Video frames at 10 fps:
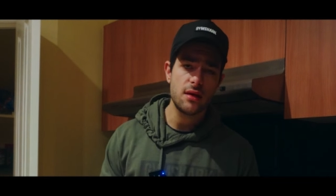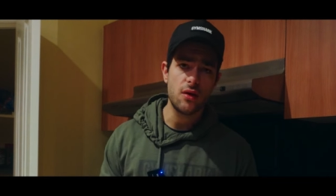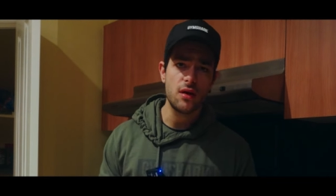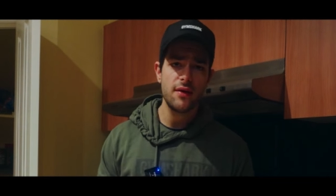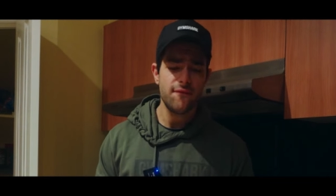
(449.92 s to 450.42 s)
All
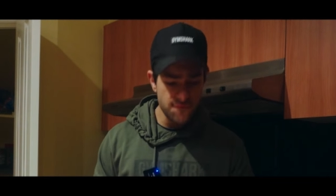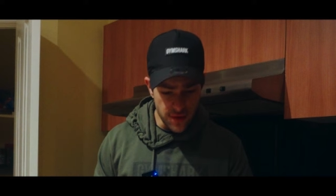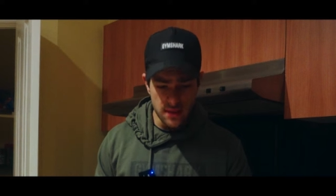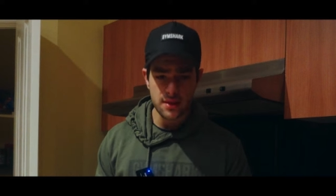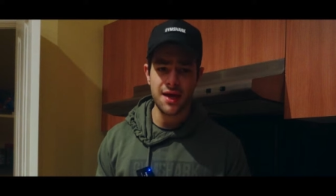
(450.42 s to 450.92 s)
right,
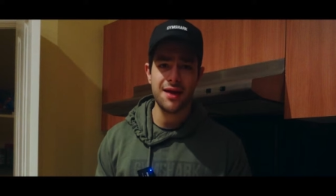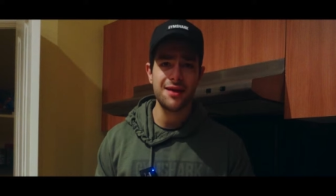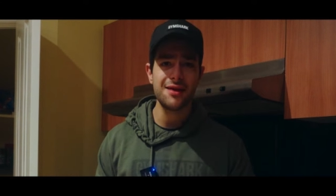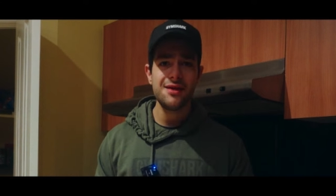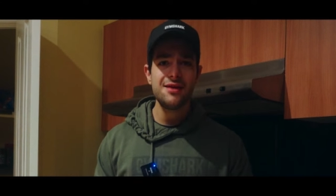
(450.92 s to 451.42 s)

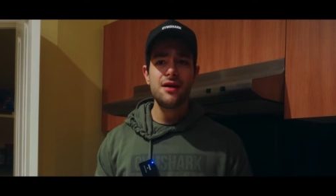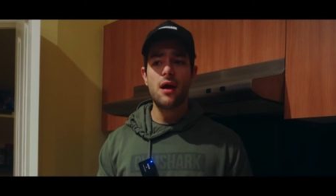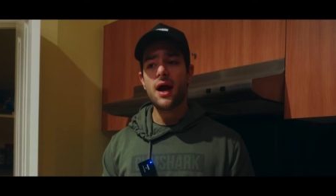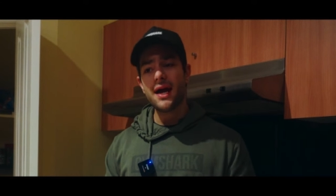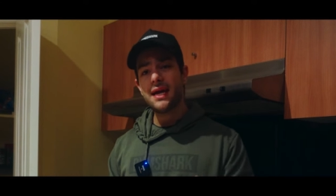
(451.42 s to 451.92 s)
that.
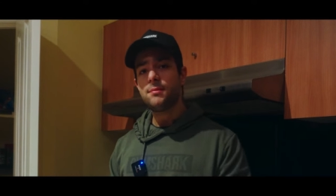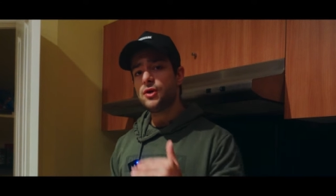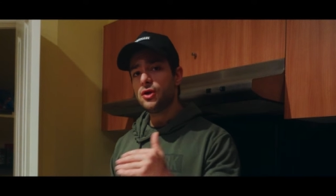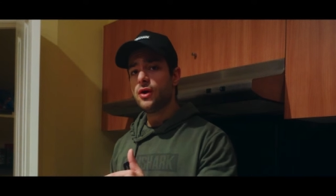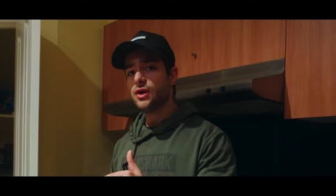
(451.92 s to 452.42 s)
All right, I kept
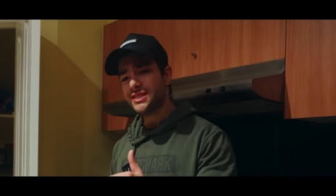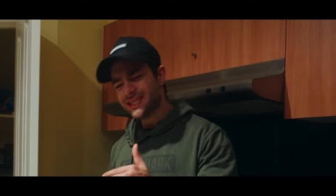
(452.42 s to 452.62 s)
on going because